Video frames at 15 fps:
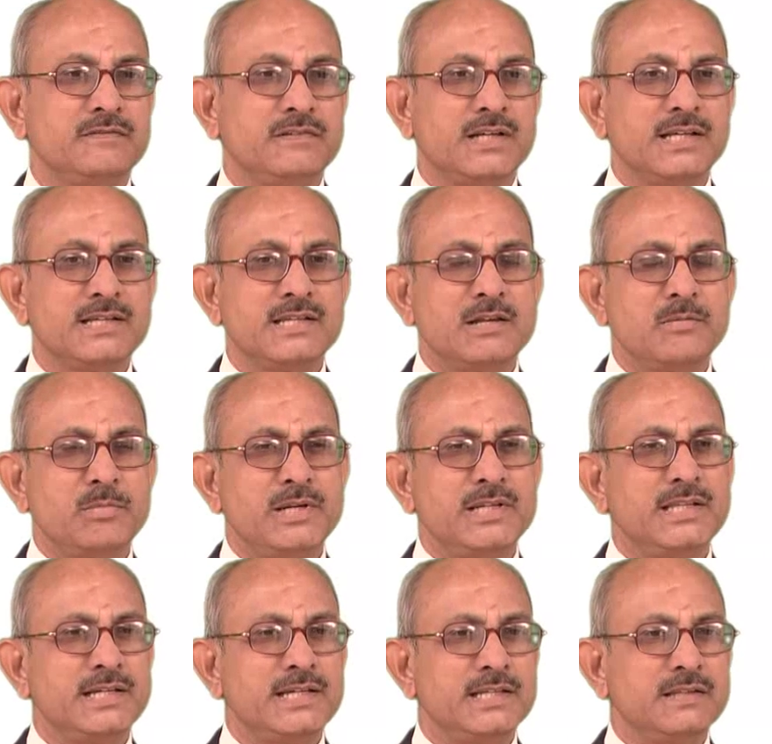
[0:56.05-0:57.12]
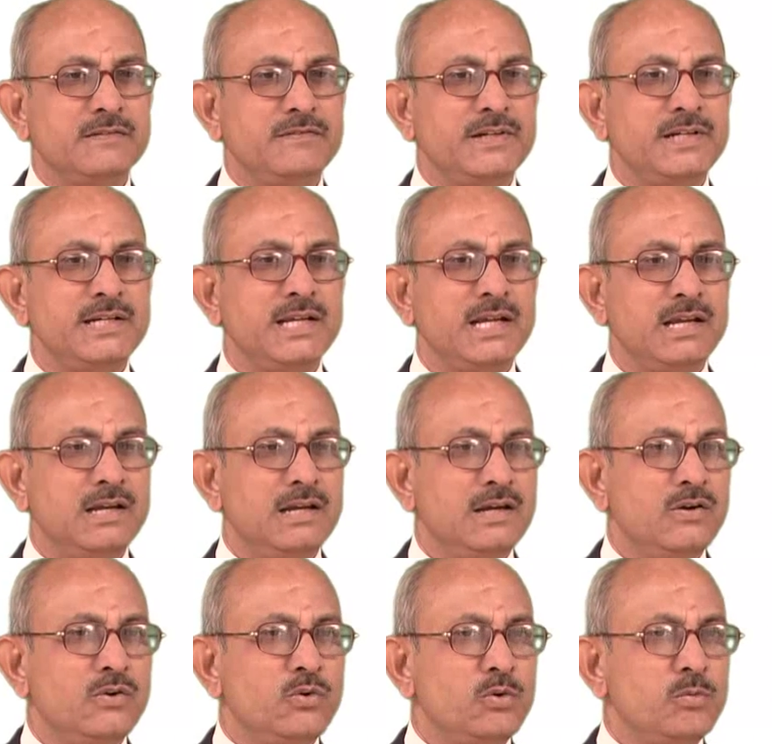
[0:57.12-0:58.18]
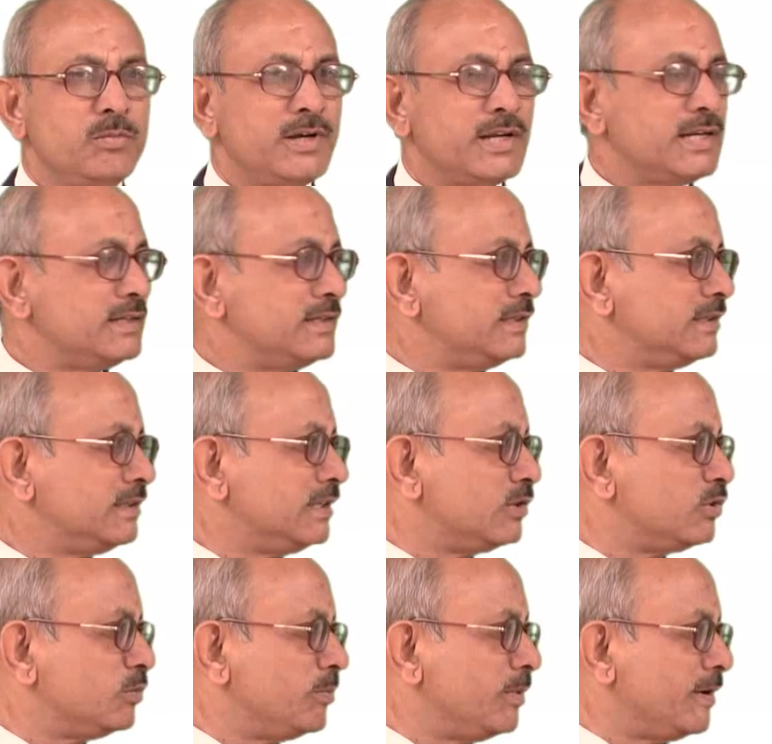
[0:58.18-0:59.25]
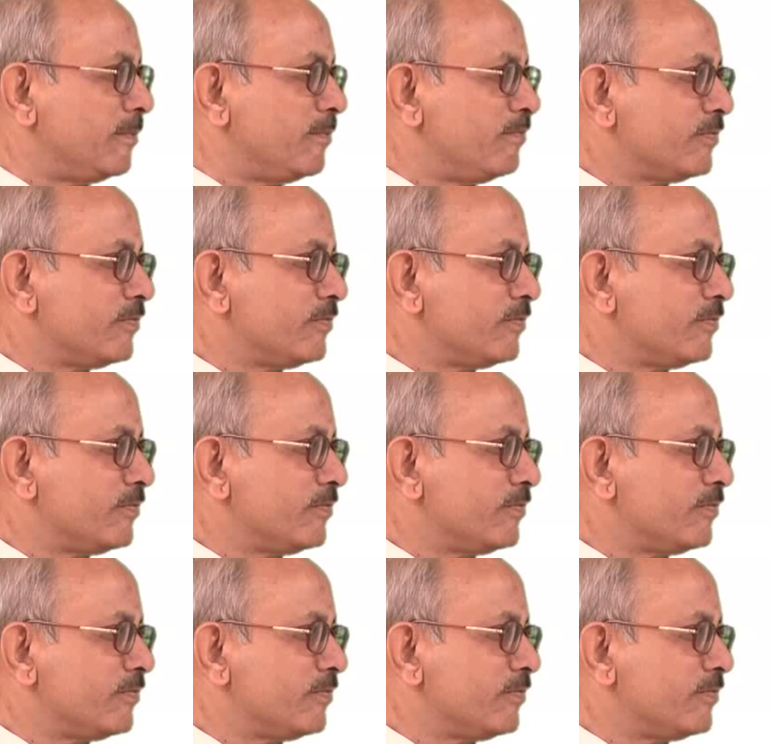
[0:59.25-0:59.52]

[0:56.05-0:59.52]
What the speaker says: For example, in the case of India, home currency is the rupee.